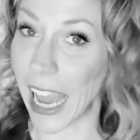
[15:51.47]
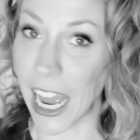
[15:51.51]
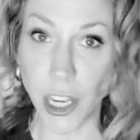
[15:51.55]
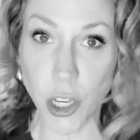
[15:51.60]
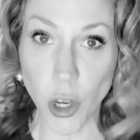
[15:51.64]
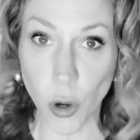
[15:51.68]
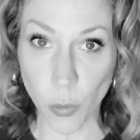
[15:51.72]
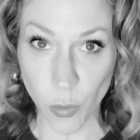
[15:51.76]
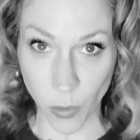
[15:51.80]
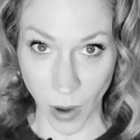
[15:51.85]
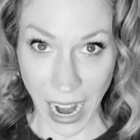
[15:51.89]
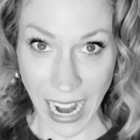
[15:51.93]
And
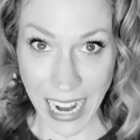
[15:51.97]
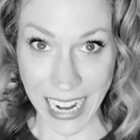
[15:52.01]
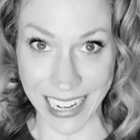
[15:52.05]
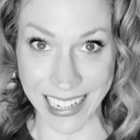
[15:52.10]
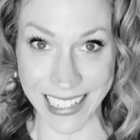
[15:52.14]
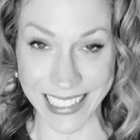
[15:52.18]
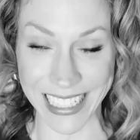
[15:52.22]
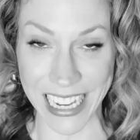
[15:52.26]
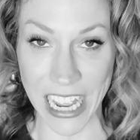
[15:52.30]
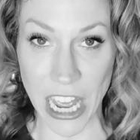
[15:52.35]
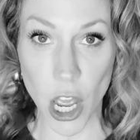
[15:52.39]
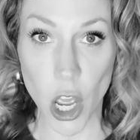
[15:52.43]
you're
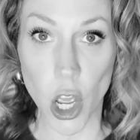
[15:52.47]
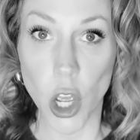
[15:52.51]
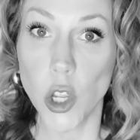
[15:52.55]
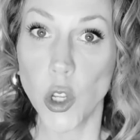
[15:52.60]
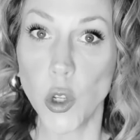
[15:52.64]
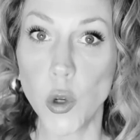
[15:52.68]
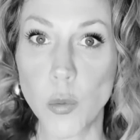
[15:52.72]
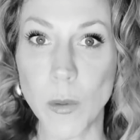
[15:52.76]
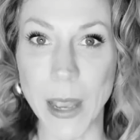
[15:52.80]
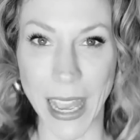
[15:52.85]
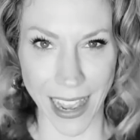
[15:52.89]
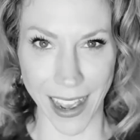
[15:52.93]
right,
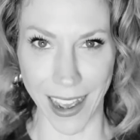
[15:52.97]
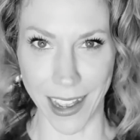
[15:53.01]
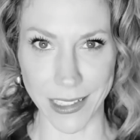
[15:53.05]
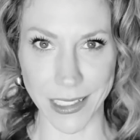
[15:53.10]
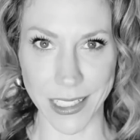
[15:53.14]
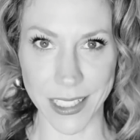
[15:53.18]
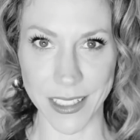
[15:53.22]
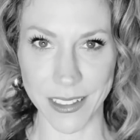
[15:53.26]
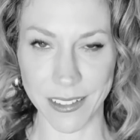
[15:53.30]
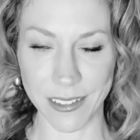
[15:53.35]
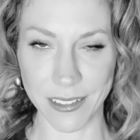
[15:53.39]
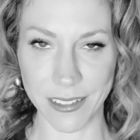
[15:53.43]
you
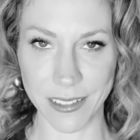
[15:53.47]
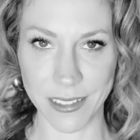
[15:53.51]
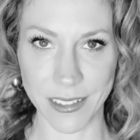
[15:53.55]
can't.